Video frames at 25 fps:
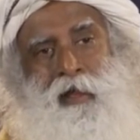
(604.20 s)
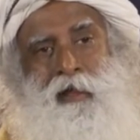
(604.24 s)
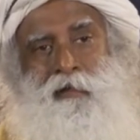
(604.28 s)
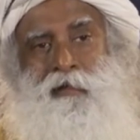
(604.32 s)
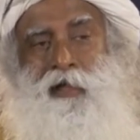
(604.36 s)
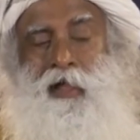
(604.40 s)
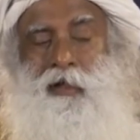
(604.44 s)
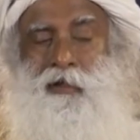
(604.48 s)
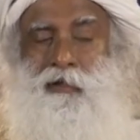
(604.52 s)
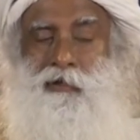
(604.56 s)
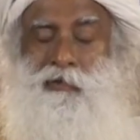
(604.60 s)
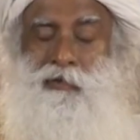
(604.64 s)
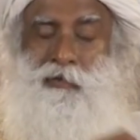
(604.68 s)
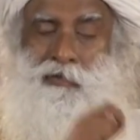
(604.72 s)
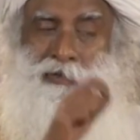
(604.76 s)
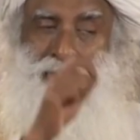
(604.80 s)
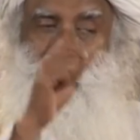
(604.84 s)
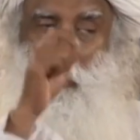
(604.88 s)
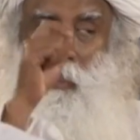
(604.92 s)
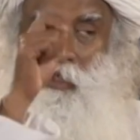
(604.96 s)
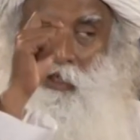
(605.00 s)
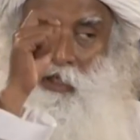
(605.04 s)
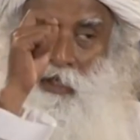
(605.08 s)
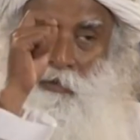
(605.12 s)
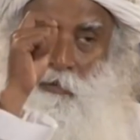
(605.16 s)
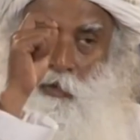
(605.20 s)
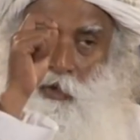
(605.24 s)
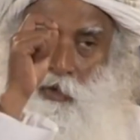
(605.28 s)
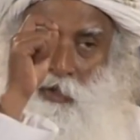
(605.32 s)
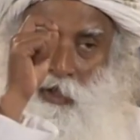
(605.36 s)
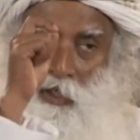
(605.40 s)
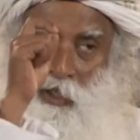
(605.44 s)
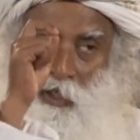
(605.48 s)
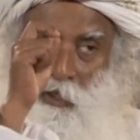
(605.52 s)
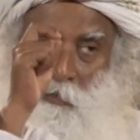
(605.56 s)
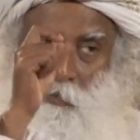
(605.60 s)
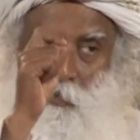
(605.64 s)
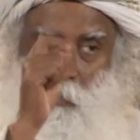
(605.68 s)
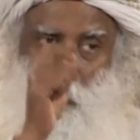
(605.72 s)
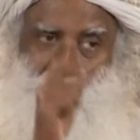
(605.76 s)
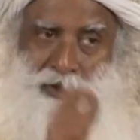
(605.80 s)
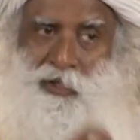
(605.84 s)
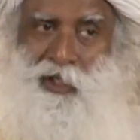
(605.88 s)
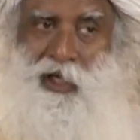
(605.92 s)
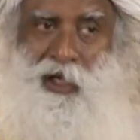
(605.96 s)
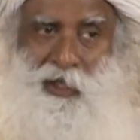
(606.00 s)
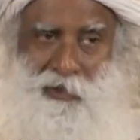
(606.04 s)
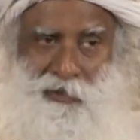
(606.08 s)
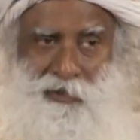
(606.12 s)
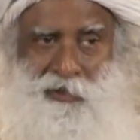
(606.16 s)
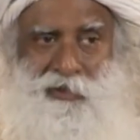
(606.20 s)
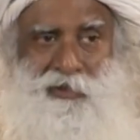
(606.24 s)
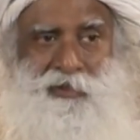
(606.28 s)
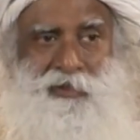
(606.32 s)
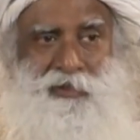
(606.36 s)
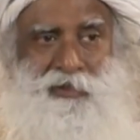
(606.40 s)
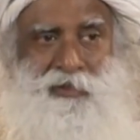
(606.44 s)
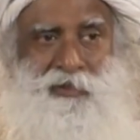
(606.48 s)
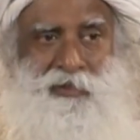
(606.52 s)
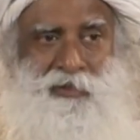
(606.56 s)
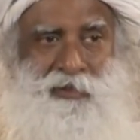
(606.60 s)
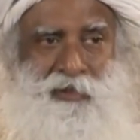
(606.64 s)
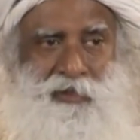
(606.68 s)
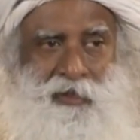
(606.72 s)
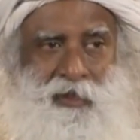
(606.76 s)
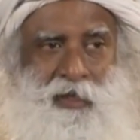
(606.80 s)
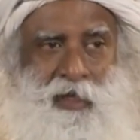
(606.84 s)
that through a democratic process,